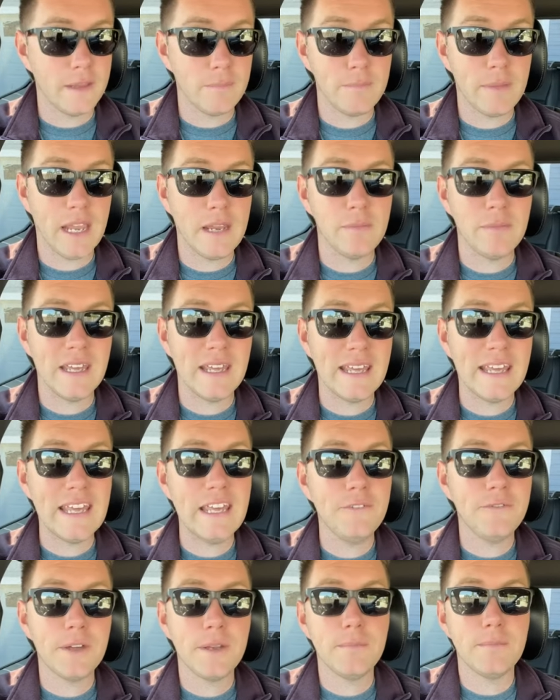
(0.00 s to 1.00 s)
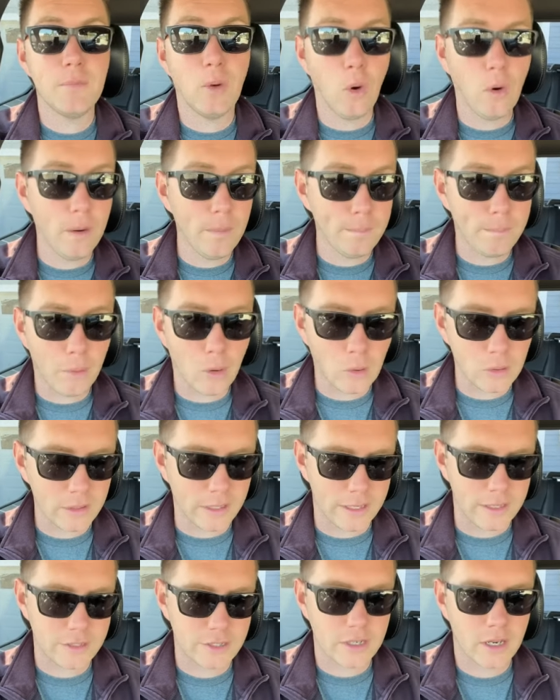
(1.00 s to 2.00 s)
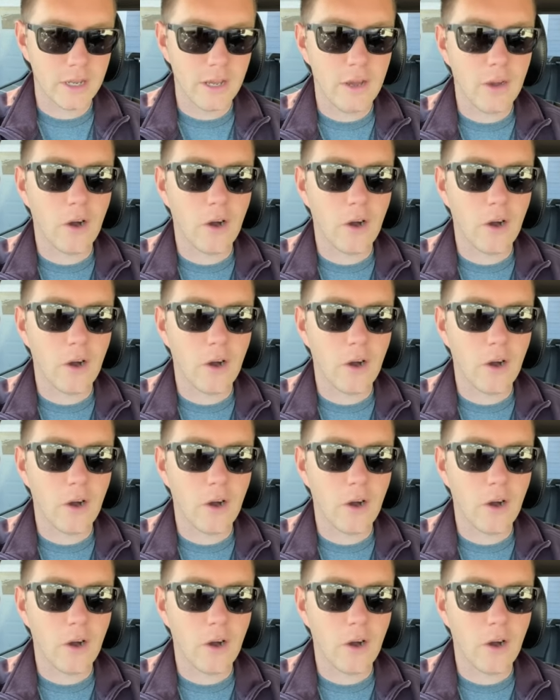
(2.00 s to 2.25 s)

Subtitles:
that made me even more bullish